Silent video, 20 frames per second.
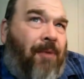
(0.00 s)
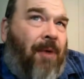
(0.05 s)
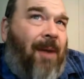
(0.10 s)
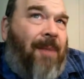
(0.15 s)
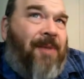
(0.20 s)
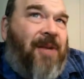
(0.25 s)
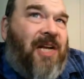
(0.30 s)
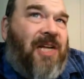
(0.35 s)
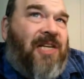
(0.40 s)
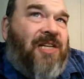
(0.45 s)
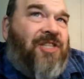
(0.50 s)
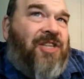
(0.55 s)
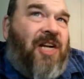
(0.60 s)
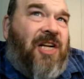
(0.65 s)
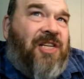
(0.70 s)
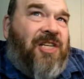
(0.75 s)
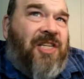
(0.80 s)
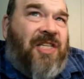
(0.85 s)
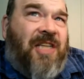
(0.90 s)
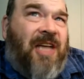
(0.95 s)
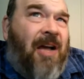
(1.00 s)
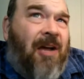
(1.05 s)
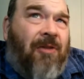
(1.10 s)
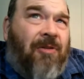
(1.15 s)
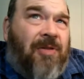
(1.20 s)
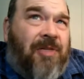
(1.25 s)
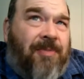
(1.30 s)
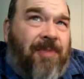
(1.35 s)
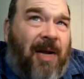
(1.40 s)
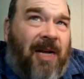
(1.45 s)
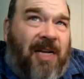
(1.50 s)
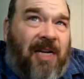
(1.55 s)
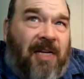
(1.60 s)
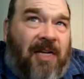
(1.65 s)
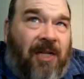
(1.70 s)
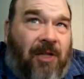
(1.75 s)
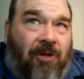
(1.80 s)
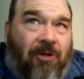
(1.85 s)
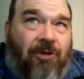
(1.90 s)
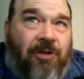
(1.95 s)
Prominent judges,
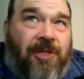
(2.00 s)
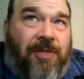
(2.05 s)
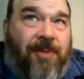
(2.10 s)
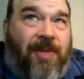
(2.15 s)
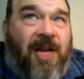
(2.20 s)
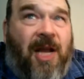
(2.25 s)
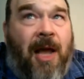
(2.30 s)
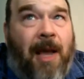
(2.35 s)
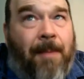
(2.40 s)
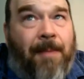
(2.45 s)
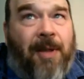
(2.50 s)
respected clergymen,